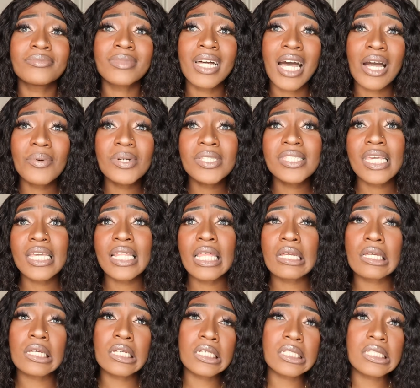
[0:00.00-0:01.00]
I would say
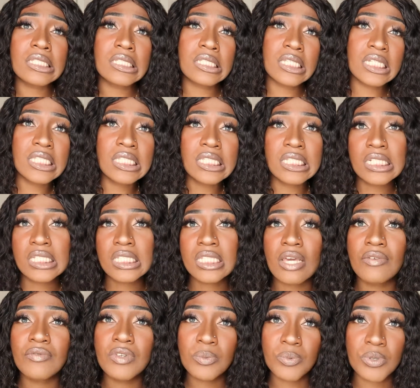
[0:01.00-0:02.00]
like a good 60 to
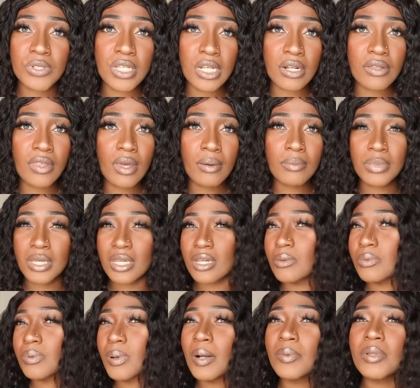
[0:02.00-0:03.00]
70% of them being
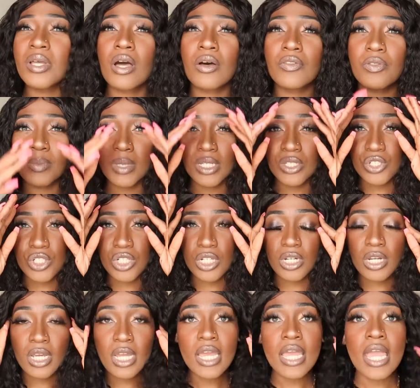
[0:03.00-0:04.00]
a public health
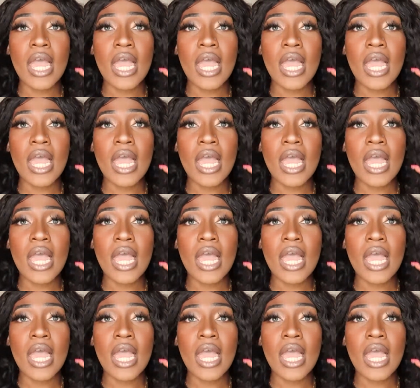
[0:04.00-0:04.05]
major.